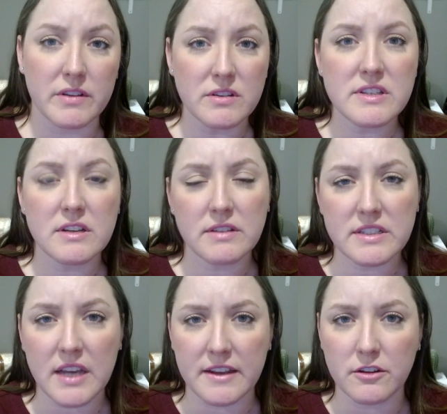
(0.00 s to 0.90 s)
they're still
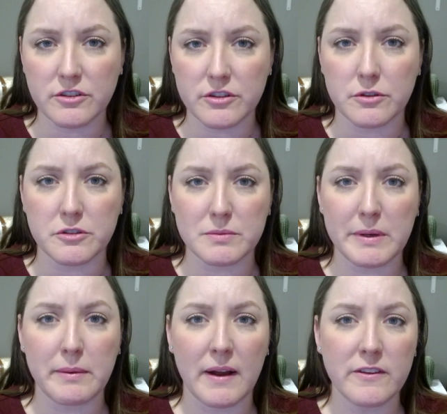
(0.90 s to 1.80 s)
entitled to those
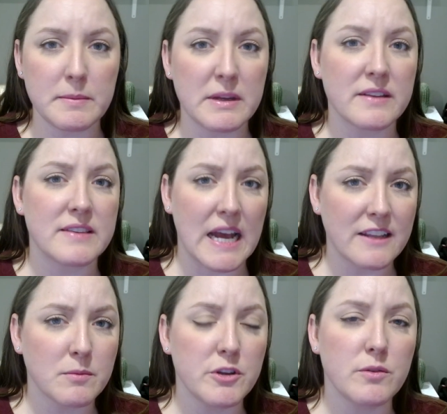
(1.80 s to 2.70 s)
3 rounds because
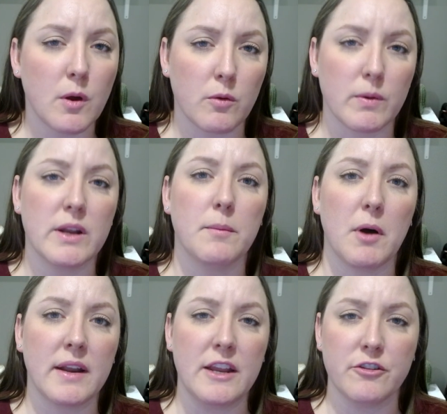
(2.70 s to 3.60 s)
that's what you agreed
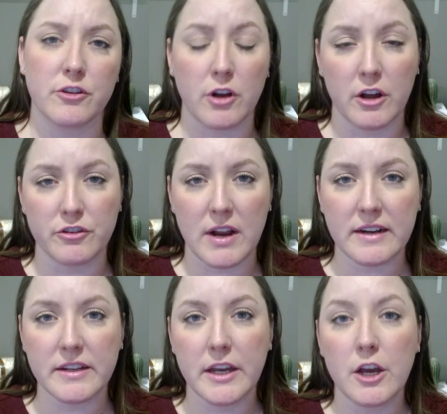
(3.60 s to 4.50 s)
upon in your contract.